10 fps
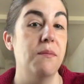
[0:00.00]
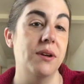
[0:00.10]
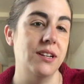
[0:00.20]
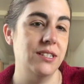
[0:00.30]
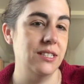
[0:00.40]

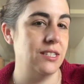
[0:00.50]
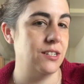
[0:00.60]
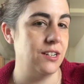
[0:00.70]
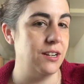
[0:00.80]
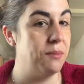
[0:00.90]
But I did
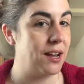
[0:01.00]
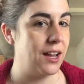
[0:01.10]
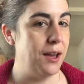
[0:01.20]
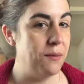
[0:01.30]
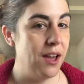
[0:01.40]
start it
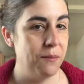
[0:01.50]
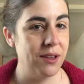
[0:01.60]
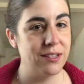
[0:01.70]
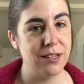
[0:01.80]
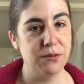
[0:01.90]
back up
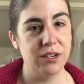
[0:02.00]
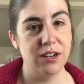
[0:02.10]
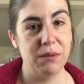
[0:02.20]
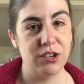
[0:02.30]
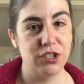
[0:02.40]
because I wanted
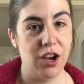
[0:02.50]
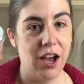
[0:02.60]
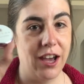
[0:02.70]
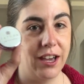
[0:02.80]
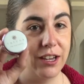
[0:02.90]
to make sure
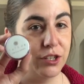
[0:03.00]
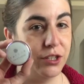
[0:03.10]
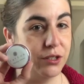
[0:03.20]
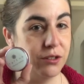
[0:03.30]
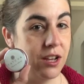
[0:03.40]
I
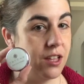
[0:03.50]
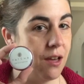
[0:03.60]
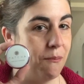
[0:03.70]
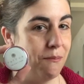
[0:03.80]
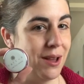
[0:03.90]
include
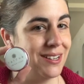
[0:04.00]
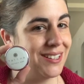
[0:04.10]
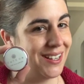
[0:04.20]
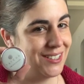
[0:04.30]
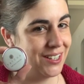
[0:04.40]
my
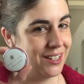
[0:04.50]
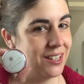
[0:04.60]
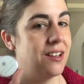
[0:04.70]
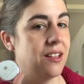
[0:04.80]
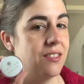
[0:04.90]
Tatcha.
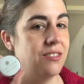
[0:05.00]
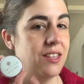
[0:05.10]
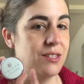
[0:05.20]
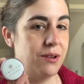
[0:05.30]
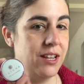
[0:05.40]

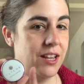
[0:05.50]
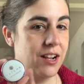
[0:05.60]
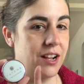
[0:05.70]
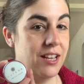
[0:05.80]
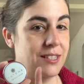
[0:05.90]
This right
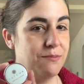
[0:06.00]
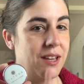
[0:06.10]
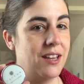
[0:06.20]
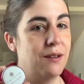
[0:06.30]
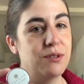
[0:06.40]
here is
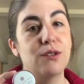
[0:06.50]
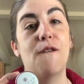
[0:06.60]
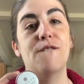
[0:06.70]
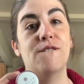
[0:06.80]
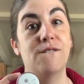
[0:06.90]
my absolute
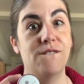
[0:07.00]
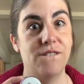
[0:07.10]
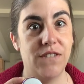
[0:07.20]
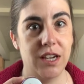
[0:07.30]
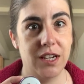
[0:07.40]

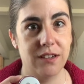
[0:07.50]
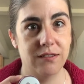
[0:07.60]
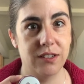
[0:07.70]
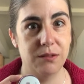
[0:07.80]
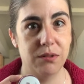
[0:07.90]

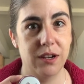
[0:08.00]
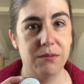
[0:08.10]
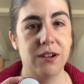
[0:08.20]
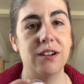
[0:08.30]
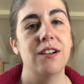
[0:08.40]
favorite
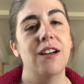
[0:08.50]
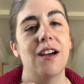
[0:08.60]
primer.